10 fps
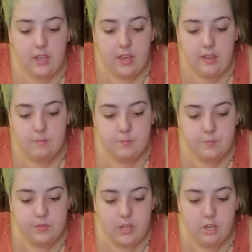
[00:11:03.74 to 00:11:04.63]
it
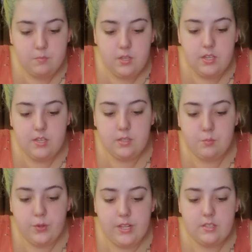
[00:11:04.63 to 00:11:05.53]
up is a
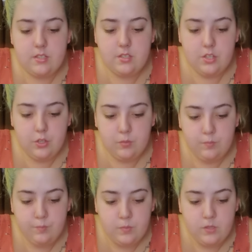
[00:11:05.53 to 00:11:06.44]
breeze too.
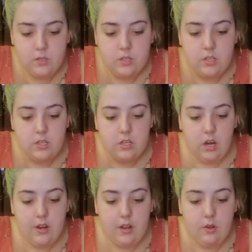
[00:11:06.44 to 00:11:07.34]

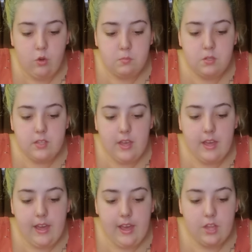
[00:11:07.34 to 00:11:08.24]
On a normal day,
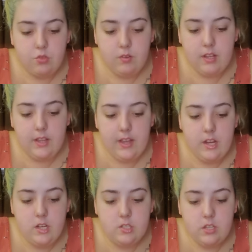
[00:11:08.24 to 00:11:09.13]
I add three
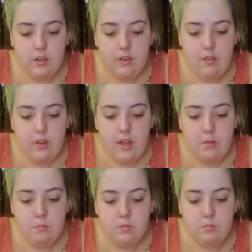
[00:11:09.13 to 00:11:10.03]
layers, and I've never
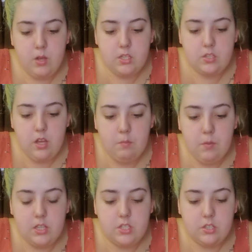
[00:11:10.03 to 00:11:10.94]
had much, uh,
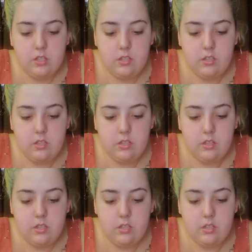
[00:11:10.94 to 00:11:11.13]
much.